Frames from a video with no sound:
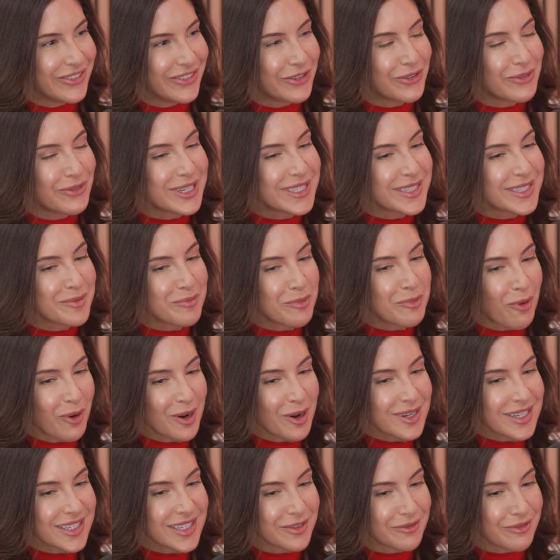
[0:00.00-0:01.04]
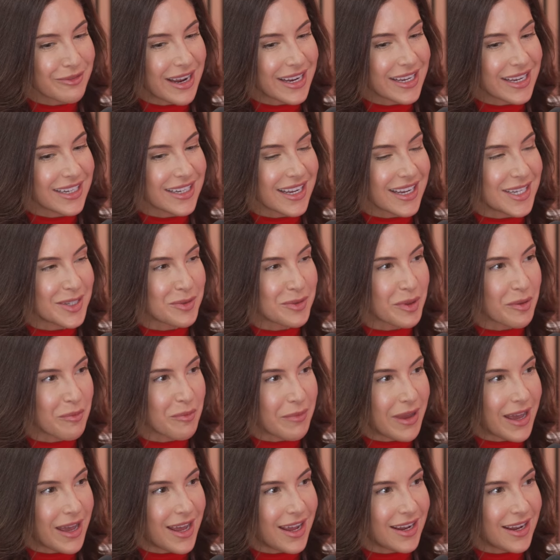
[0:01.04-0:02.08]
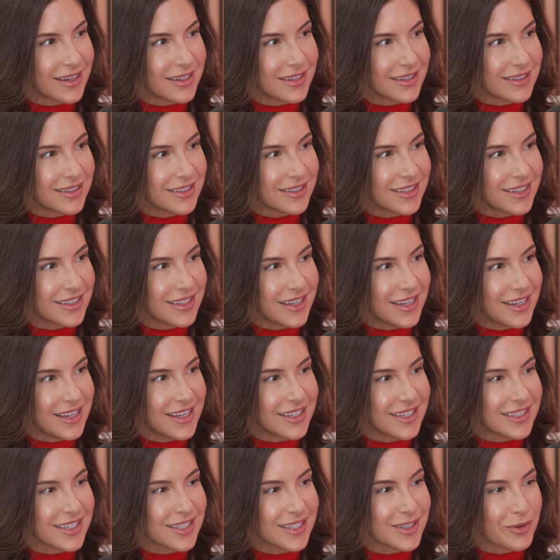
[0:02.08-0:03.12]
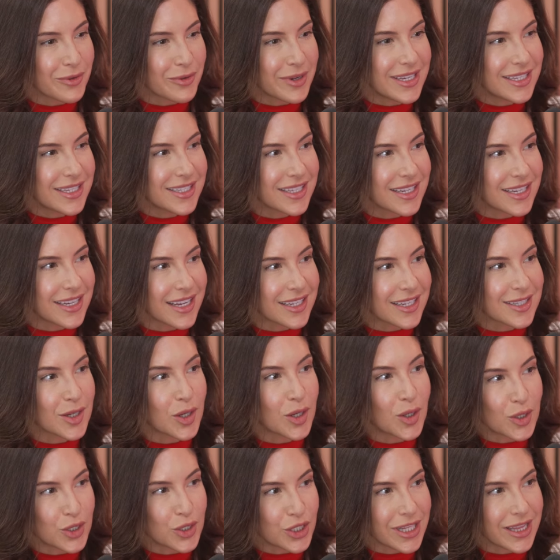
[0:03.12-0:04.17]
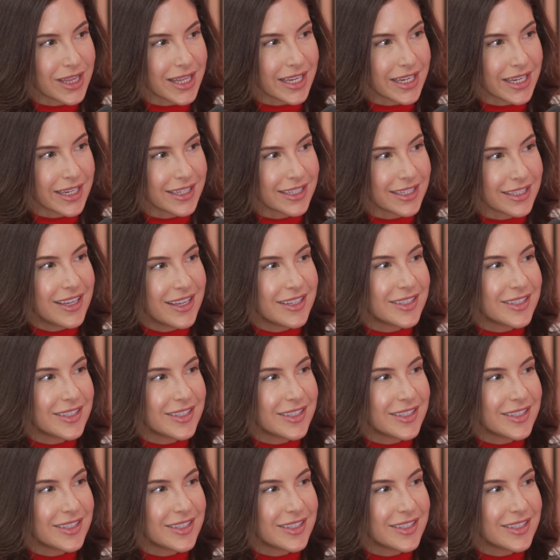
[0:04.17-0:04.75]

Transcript: Well, what's important to recognize with men is it's always the next urgent thing.